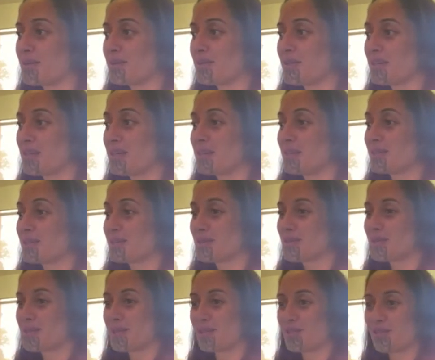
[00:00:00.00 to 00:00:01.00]
years
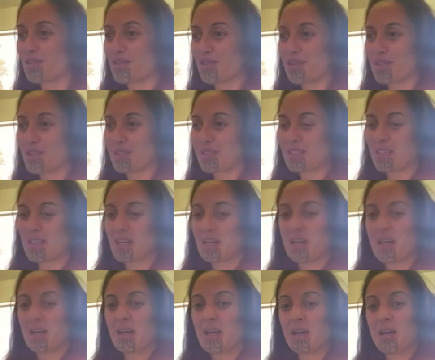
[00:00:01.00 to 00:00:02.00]
and centuries,
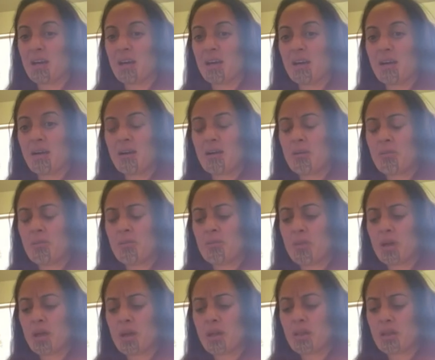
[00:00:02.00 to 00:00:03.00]

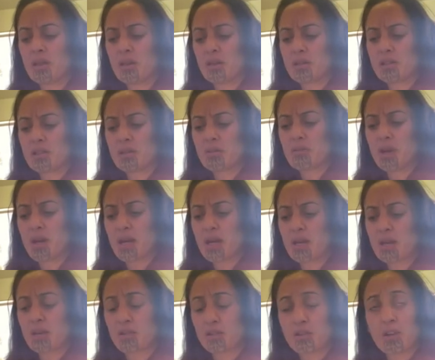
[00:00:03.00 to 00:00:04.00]
and that to
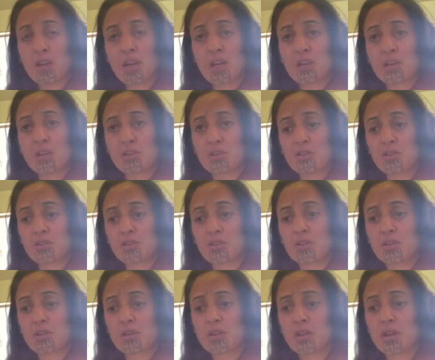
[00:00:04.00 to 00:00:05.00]
make a change,
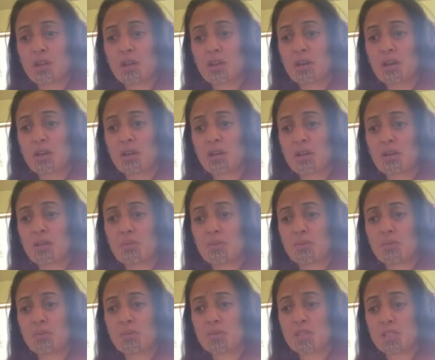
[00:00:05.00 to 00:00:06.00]

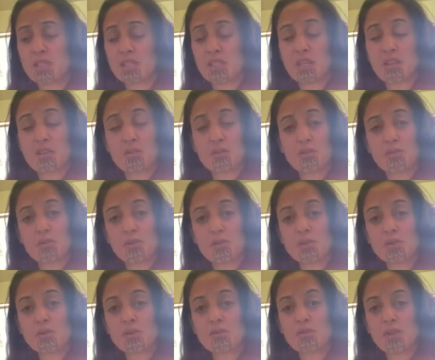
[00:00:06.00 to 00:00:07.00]
to see the
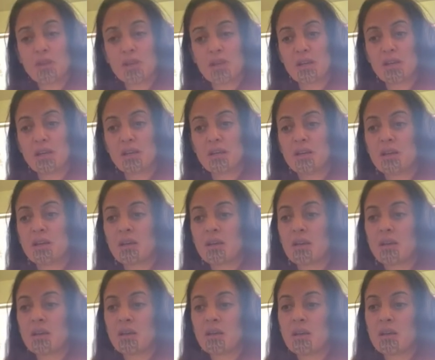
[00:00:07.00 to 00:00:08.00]
reverse of that
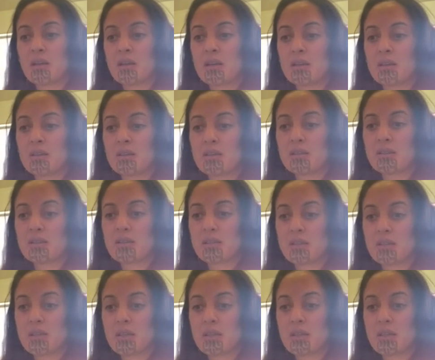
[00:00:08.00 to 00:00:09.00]
is,
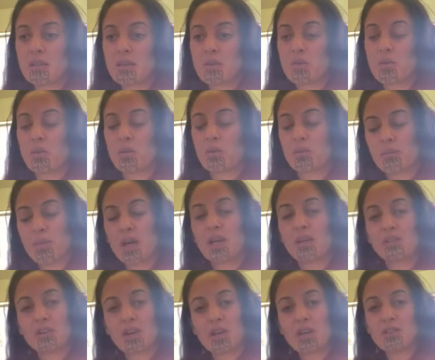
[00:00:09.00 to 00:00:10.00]
or
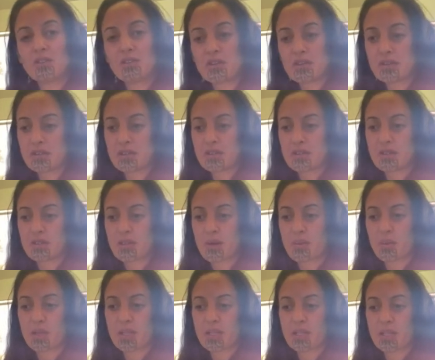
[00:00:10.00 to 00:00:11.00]
make changes, is
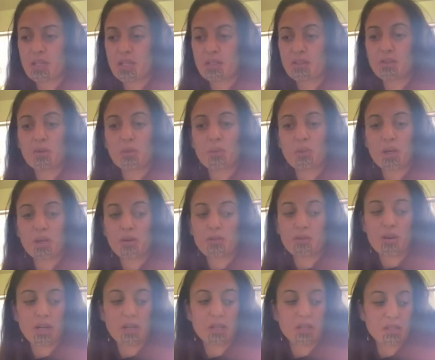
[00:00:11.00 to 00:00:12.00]
that we need not be
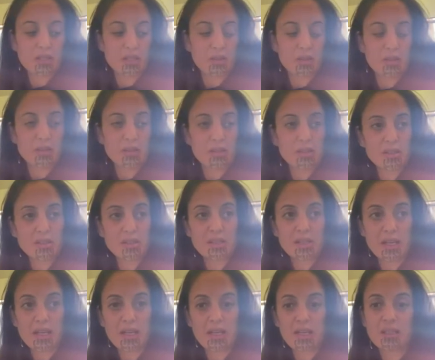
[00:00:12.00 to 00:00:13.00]
afraid to
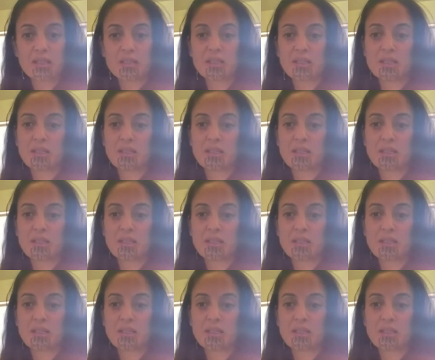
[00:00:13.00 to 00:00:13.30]
stand